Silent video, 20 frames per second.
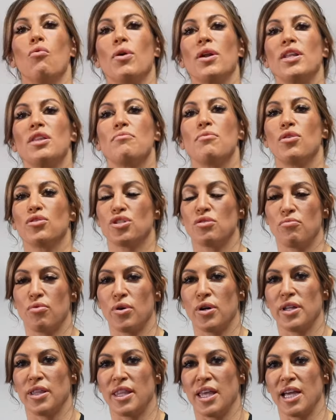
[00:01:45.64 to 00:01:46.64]
One of the most
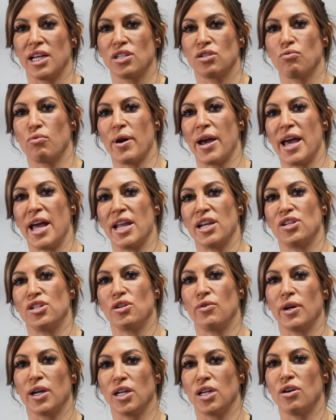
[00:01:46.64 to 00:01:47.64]
important things when
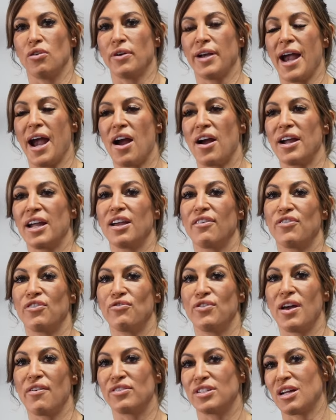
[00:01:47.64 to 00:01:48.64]
doing a yoke carry, if
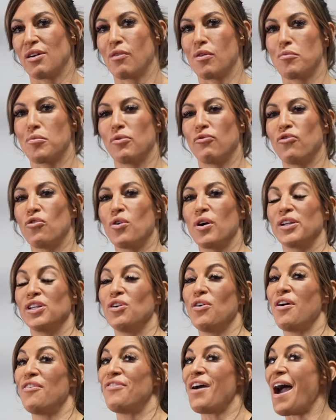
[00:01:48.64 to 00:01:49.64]
you've never done one before and
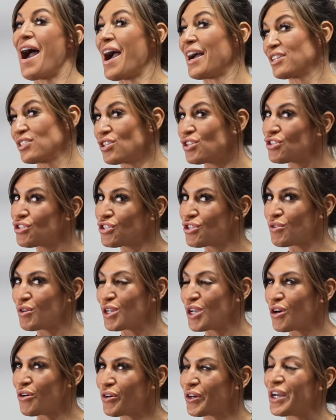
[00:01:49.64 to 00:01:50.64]
you have access to
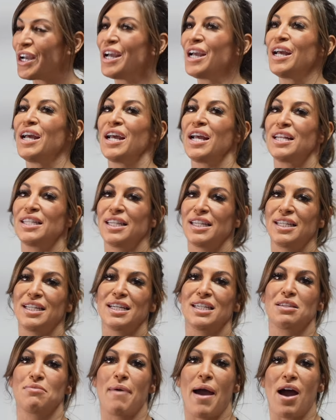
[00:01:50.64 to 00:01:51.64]
a yoke, is the
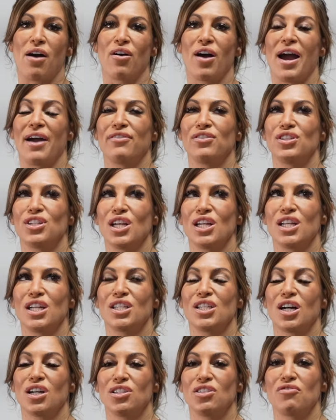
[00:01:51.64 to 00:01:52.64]
dismount. I've seen
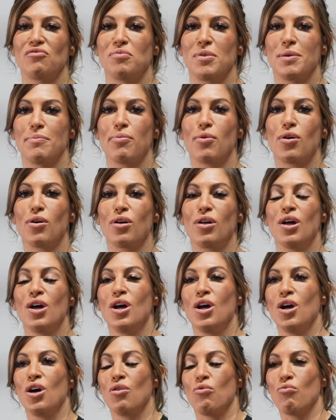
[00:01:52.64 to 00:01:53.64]
tons of people
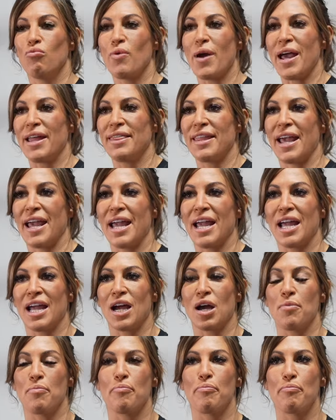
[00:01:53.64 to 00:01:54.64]
when
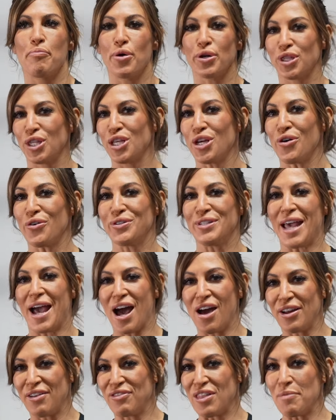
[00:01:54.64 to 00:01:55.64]
they put the yoke
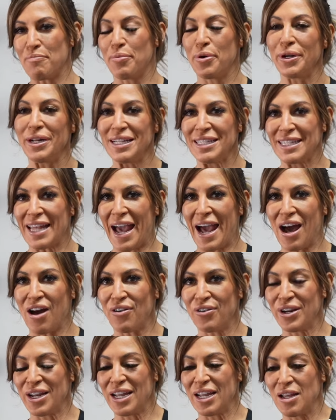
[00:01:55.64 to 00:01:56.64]
down, if they put it
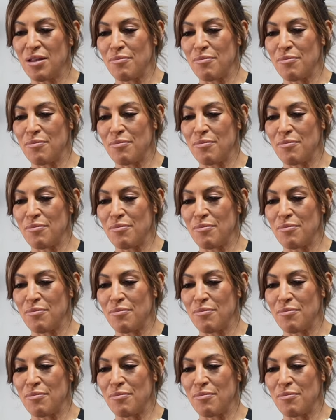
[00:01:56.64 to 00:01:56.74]
down,